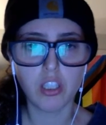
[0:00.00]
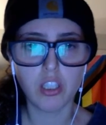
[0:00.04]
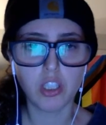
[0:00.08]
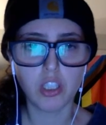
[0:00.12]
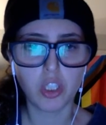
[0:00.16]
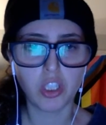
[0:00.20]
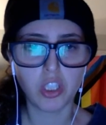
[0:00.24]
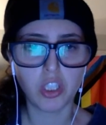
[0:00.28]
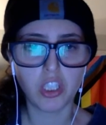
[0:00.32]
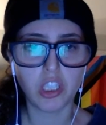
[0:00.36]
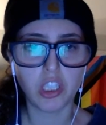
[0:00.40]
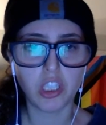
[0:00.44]

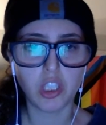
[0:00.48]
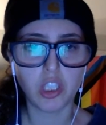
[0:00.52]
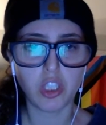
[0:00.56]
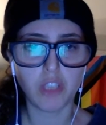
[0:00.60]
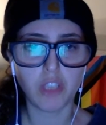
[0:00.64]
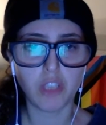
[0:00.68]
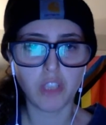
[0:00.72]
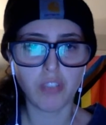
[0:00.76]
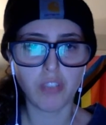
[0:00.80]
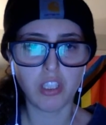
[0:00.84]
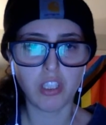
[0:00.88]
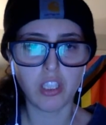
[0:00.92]
Tears
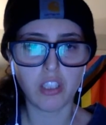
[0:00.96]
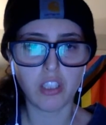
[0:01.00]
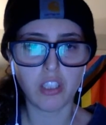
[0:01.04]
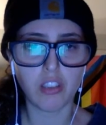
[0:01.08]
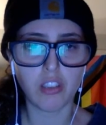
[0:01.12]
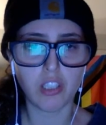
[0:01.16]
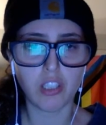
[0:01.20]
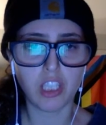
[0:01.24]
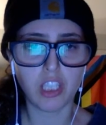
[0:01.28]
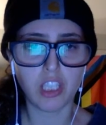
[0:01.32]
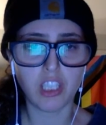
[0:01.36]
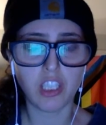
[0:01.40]
streaming
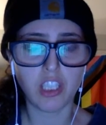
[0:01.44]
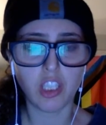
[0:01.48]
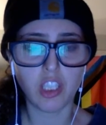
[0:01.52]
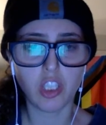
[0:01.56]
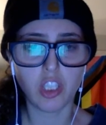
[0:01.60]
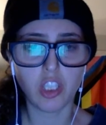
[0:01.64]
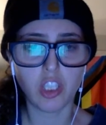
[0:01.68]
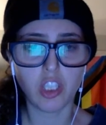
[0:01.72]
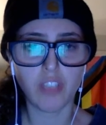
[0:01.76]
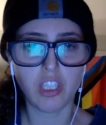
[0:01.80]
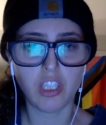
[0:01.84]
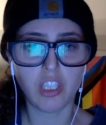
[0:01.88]

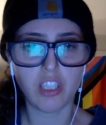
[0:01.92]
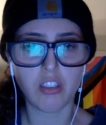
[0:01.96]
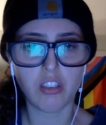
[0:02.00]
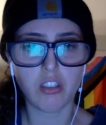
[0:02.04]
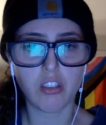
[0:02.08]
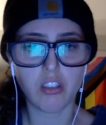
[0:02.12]
down